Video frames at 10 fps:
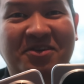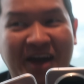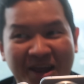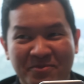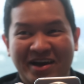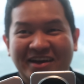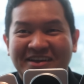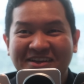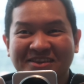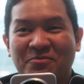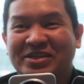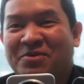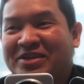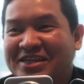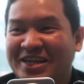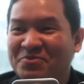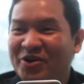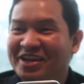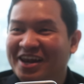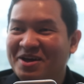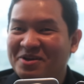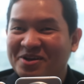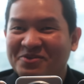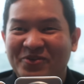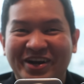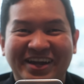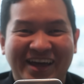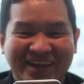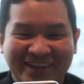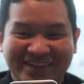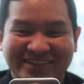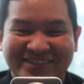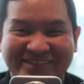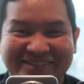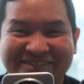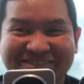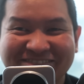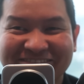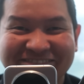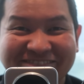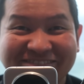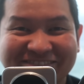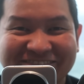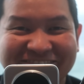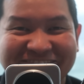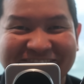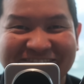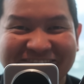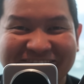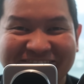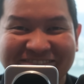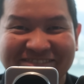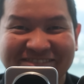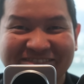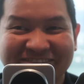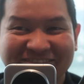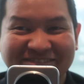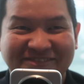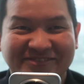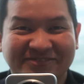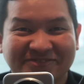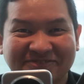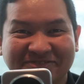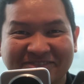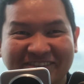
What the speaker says: I've always traditionally recommended Magic devices to be an excellent all-rounder phone for people who want to do a